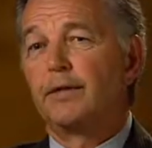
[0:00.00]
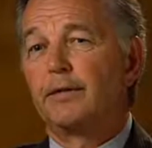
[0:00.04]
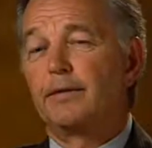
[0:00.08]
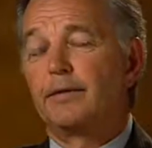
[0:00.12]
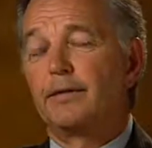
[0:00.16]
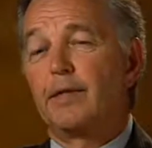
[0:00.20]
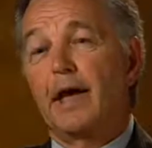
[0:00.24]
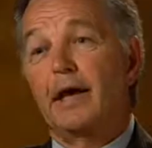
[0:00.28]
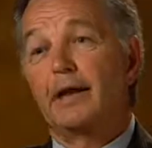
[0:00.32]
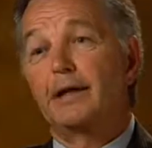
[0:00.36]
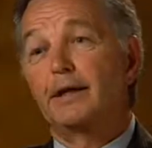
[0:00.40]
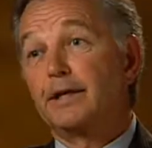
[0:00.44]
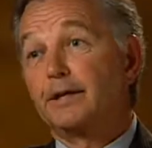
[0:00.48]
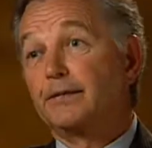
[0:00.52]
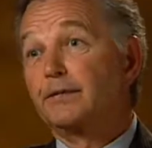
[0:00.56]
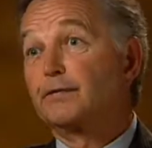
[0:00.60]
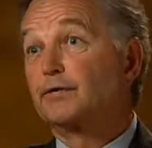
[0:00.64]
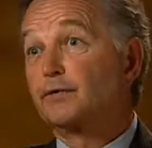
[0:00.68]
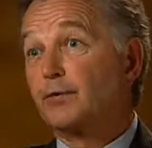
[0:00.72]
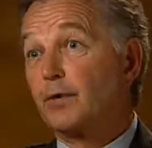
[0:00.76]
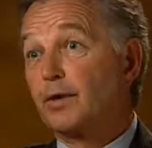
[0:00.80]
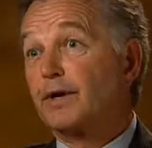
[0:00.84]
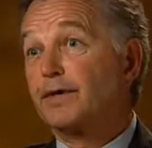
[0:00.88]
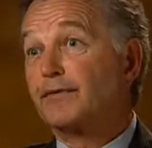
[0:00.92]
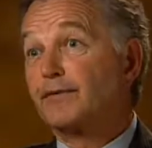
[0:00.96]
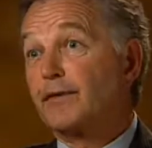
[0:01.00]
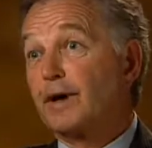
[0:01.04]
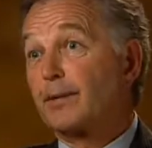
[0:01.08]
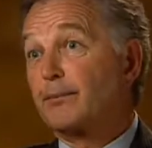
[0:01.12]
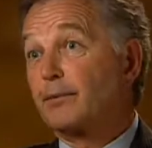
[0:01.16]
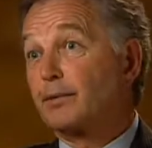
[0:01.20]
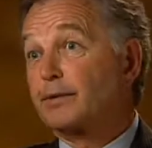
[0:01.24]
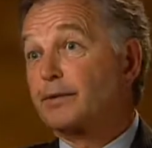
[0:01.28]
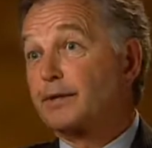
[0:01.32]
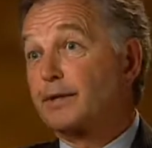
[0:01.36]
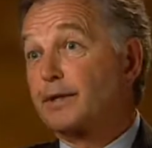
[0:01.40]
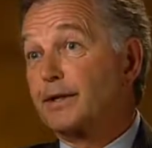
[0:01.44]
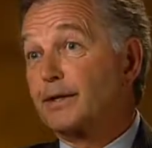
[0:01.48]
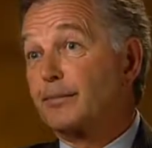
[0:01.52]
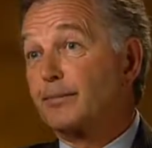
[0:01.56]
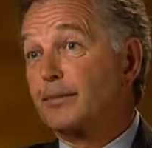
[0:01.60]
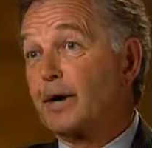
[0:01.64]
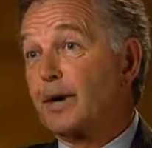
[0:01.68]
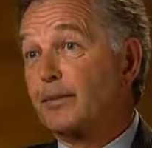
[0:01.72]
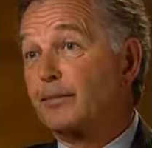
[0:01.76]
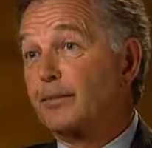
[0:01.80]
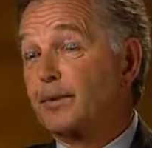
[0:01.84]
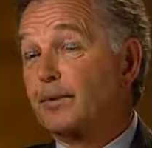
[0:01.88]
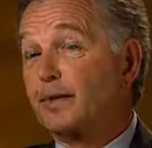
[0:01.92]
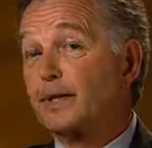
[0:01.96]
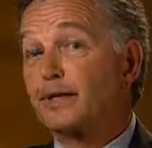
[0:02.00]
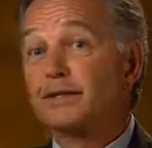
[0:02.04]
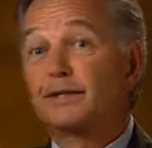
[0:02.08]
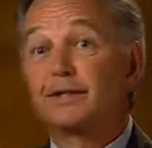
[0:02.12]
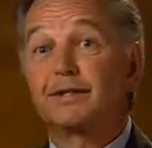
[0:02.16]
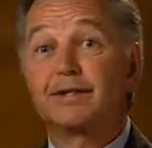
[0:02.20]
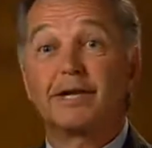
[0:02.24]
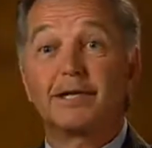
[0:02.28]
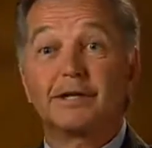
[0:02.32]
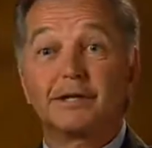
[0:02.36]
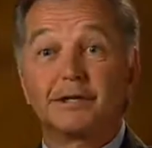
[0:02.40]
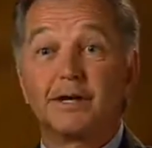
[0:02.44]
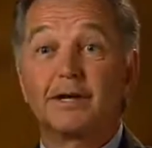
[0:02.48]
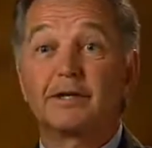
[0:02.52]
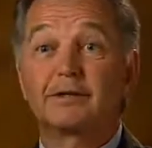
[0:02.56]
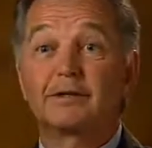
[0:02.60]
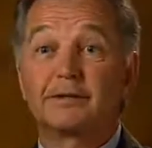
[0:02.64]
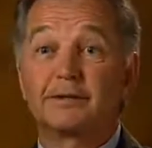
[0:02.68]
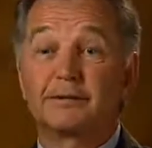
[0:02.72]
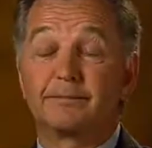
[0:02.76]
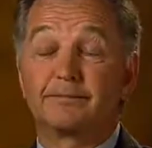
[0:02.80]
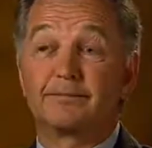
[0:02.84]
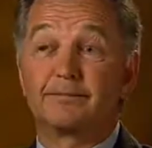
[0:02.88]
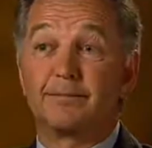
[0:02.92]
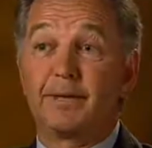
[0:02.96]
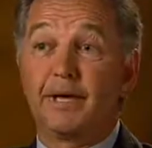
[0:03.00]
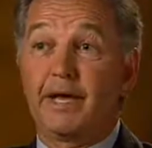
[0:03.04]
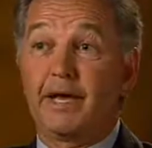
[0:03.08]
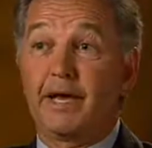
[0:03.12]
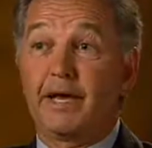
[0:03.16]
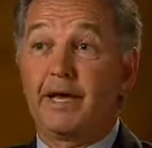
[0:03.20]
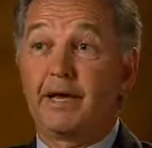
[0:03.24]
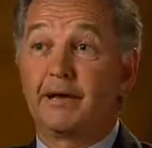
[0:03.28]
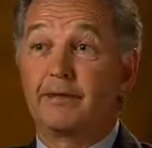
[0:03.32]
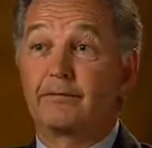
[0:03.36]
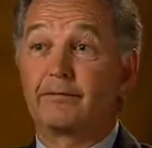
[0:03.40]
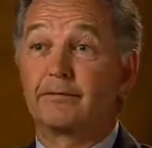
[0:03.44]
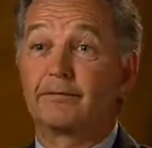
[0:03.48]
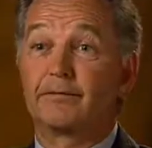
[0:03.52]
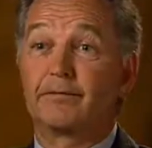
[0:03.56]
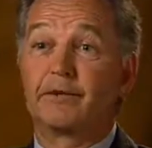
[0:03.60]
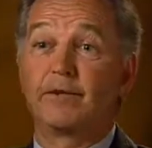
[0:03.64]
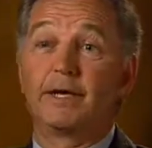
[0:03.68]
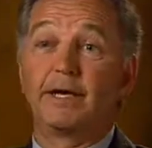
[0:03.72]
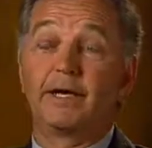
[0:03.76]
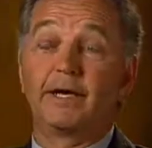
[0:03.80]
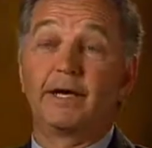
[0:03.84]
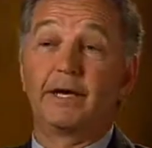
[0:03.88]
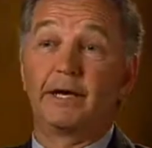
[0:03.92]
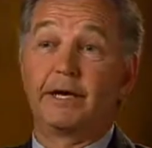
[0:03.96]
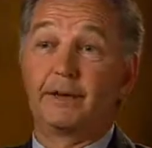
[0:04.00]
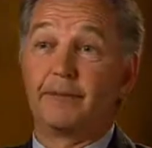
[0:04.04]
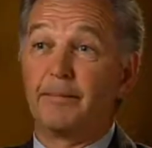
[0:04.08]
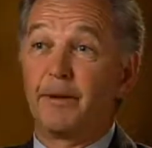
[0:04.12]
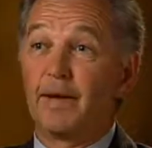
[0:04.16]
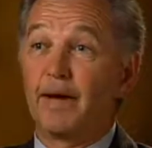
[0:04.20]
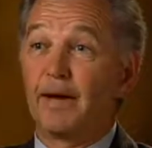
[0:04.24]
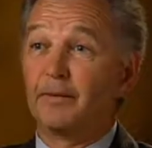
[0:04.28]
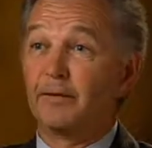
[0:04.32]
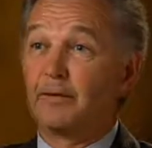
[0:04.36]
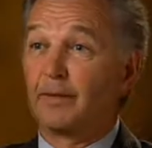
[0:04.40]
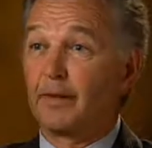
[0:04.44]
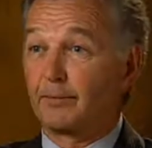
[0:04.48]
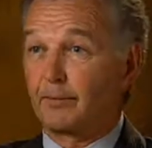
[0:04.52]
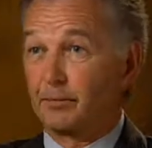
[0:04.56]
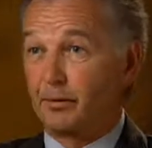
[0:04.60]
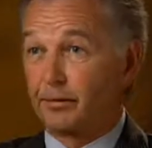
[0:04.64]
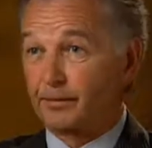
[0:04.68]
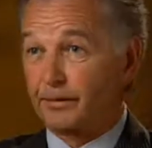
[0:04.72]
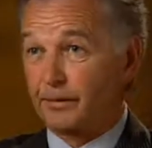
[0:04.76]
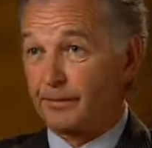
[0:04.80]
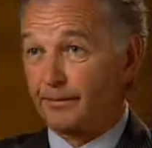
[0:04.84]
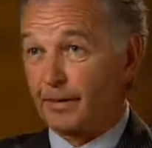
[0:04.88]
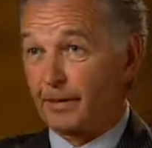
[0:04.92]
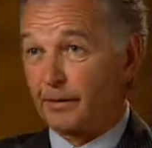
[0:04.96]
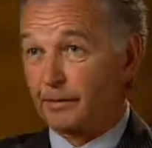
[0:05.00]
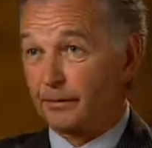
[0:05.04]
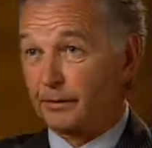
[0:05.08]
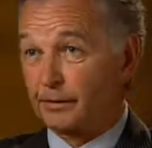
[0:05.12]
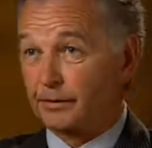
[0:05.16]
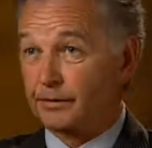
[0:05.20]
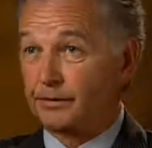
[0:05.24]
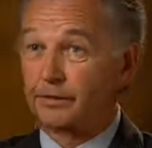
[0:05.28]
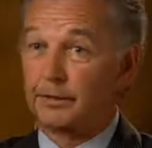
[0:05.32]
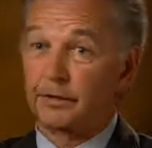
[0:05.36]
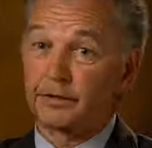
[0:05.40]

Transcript: That leaves 25% of the population that doesn't behave in a manner that puts them at risk,